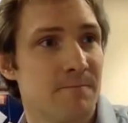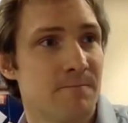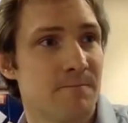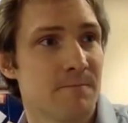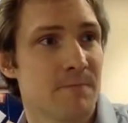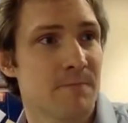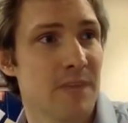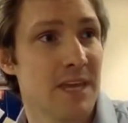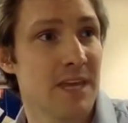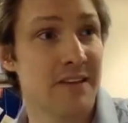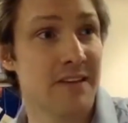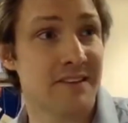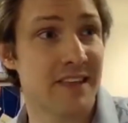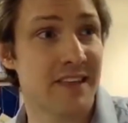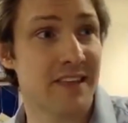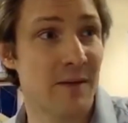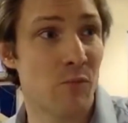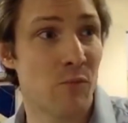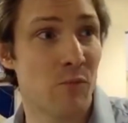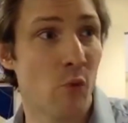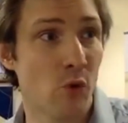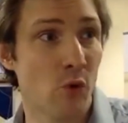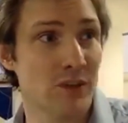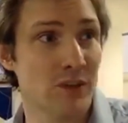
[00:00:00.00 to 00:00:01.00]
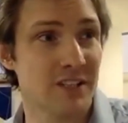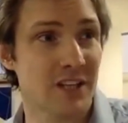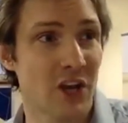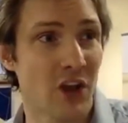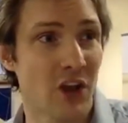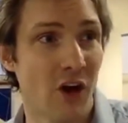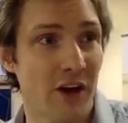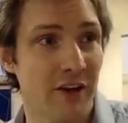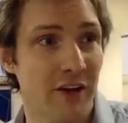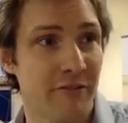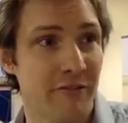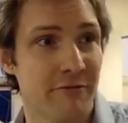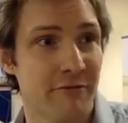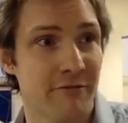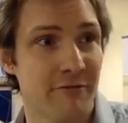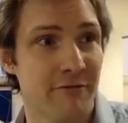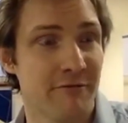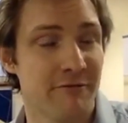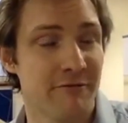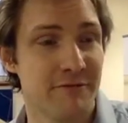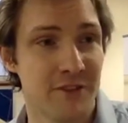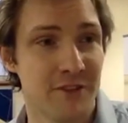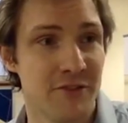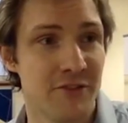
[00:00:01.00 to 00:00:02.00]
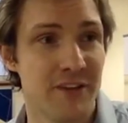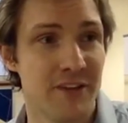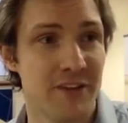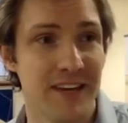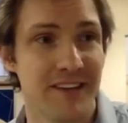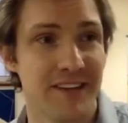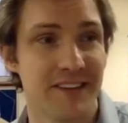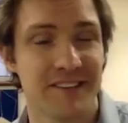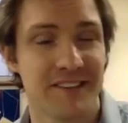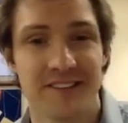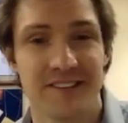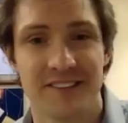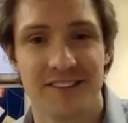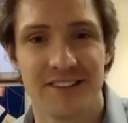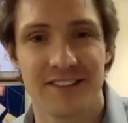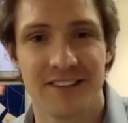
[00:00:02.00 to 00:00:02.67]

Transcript: Is there more to life than this?